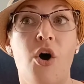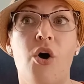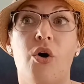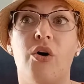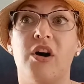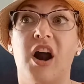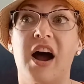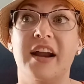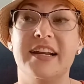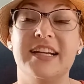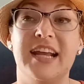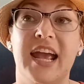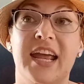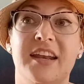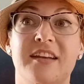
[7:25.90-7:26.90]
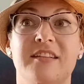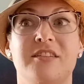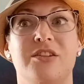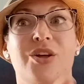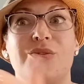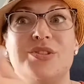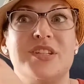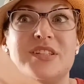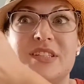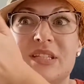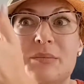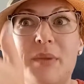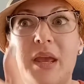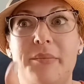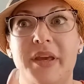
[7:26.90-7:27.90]
or on an end closest to
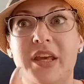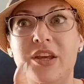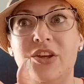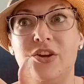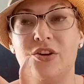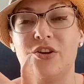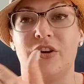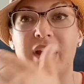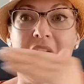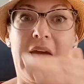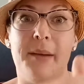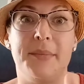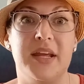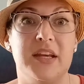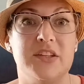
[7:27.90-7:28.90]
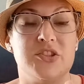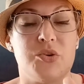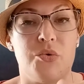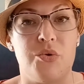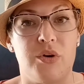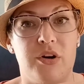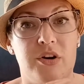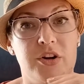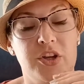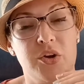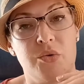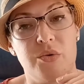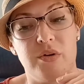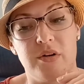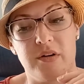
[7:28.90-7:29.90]
maybe your cabinets or
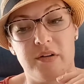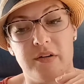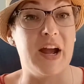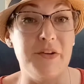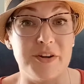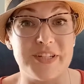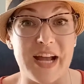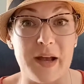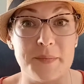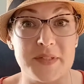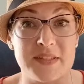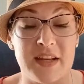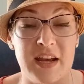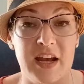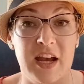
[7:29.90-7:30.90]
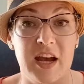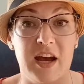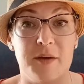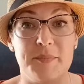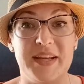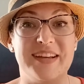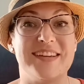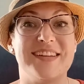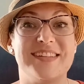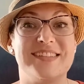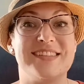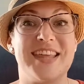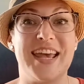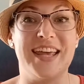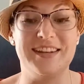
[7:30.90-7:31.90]
your countertops, because
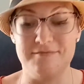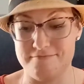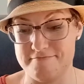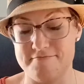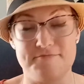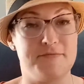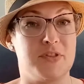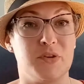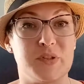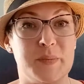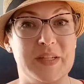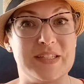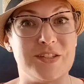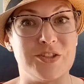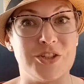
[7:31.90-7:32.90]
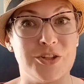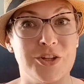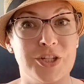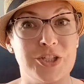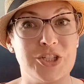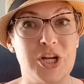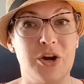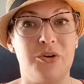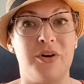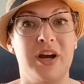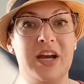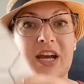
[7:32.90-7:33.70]
then those pieces are gonna show.